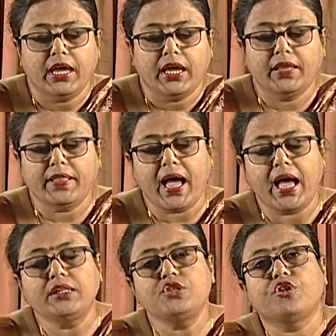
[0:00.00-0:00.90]
in the
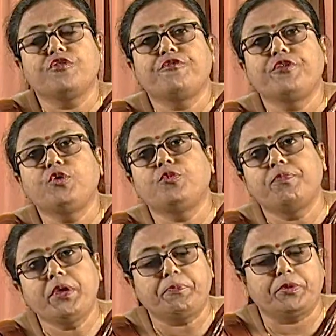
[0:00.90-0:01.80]
hands of few
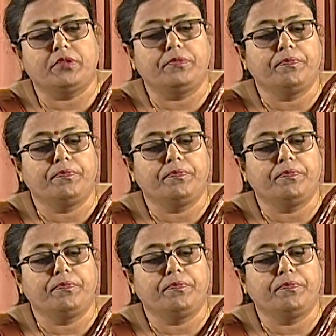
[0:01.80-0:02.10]
people.